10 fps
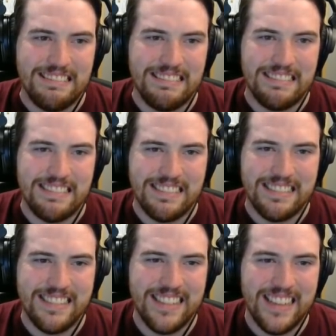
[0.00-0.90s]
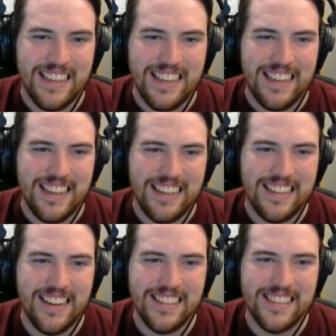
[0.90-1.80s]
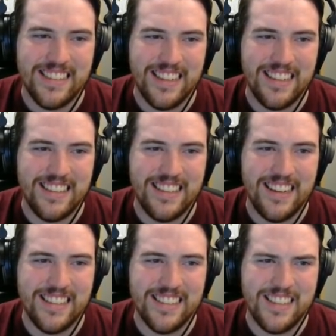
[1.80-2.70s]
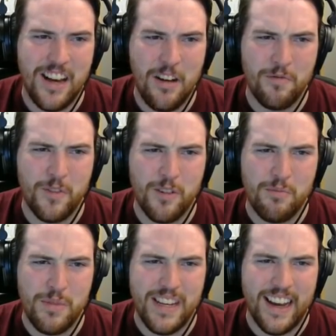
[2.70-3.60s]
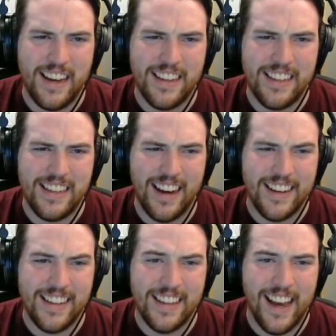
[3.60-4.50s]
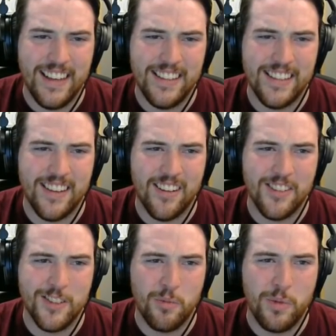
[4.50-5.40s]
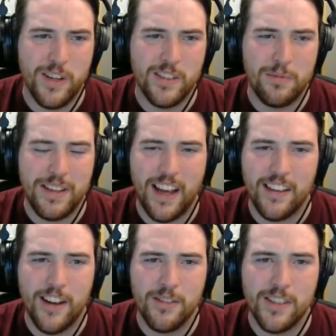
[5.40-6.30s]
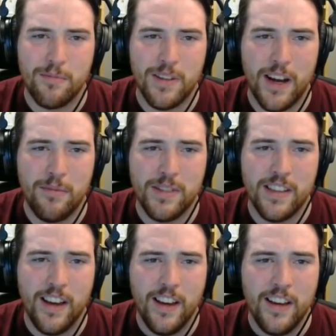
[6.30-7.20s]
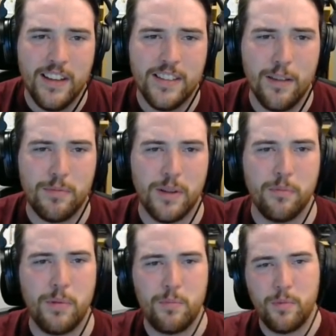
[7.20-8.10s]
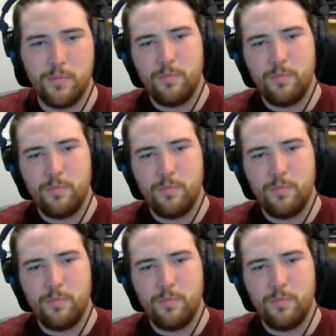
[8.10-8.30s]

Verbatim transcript: Ugh it does it does comfort me i i guess it also weirds me the hell out sometimes what's up little purple